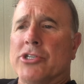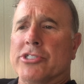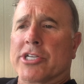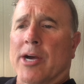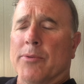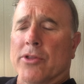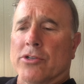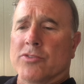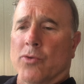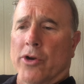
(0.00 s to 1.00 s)
just a couple of
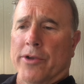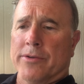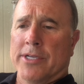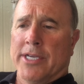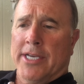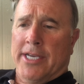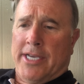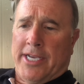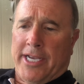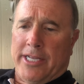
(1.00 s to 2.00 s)
those for you.
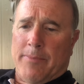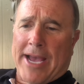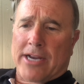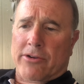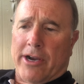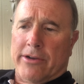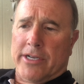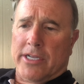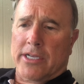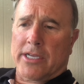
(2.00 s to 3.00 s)
In the background,
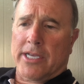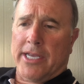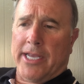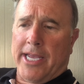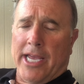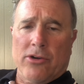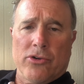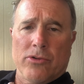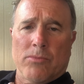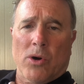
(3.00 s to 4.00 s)

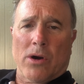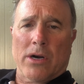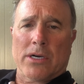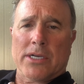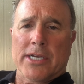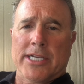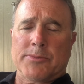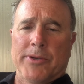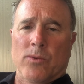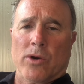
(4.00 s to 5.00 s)
Andrew Moore has
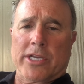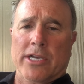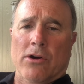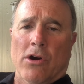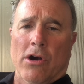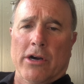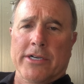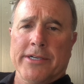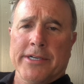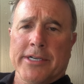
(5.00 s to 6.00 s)
been working hard
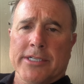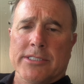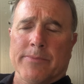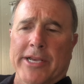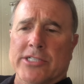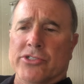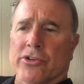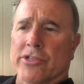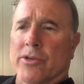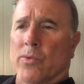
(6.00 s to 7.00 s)
to make
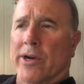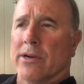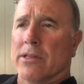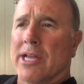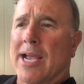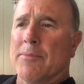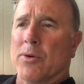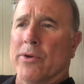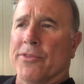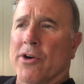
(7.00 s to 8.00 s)
certain that we're in alignment
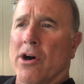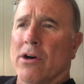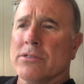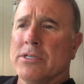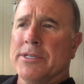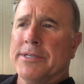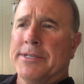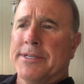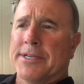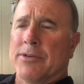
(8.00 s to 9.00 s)
with all
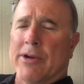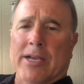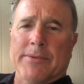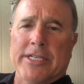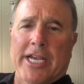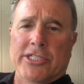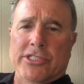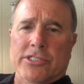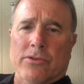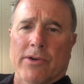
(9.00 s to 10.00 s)

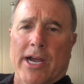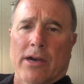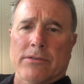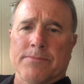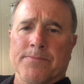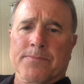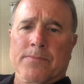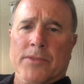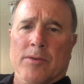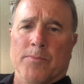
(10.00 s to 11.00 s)
recommendations around
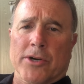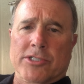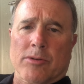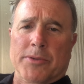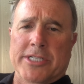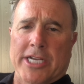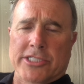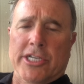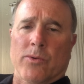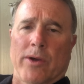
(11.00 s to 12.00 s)
personal
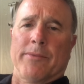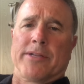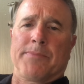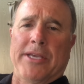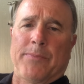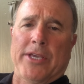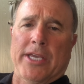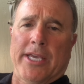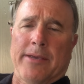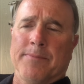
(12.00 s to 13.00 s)
protection equipment,
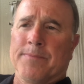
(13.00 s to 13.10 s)
PPE.